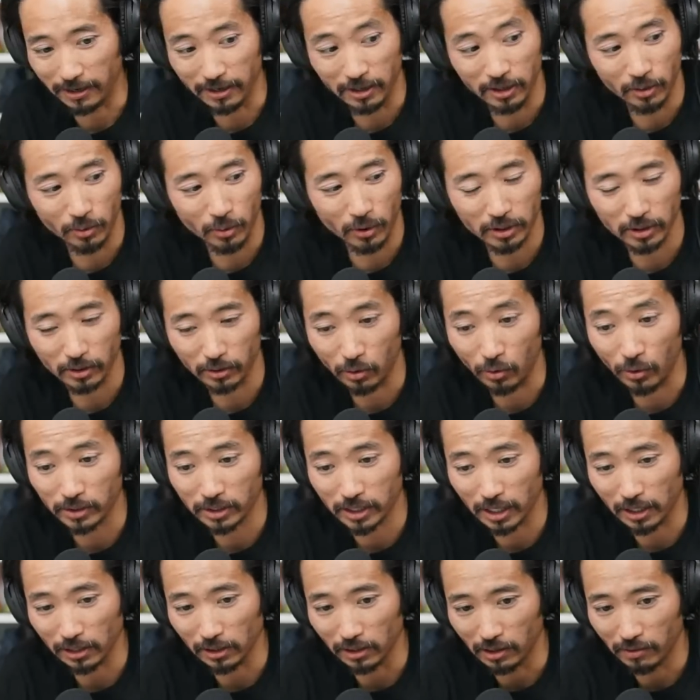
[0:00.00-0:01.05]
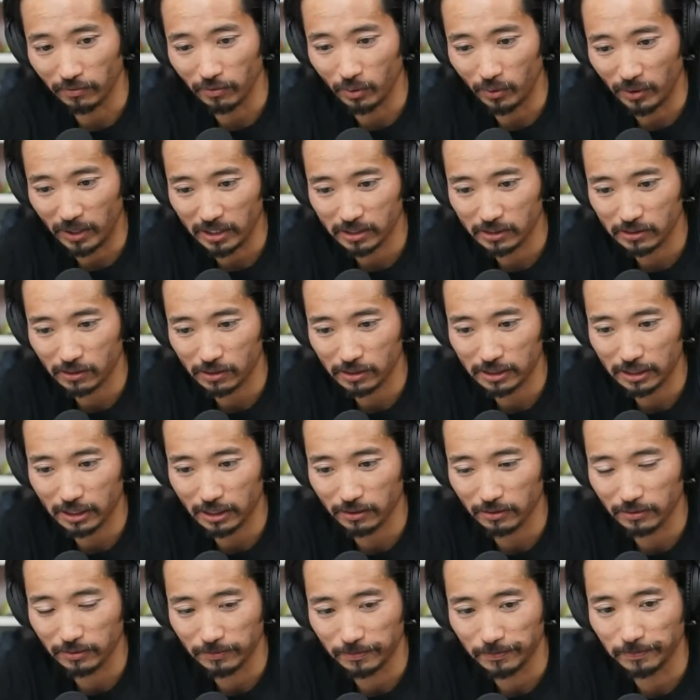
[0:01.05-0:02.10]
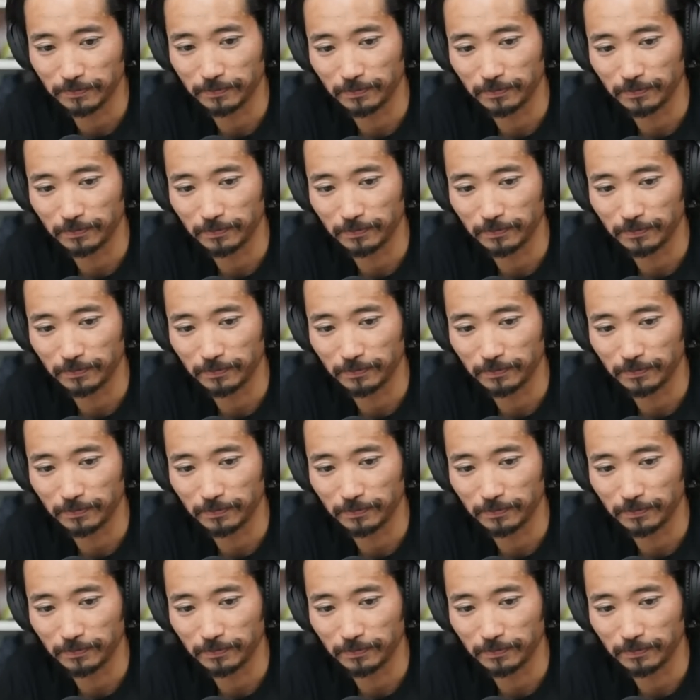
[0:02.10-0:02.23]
you know what course i love the way it starts out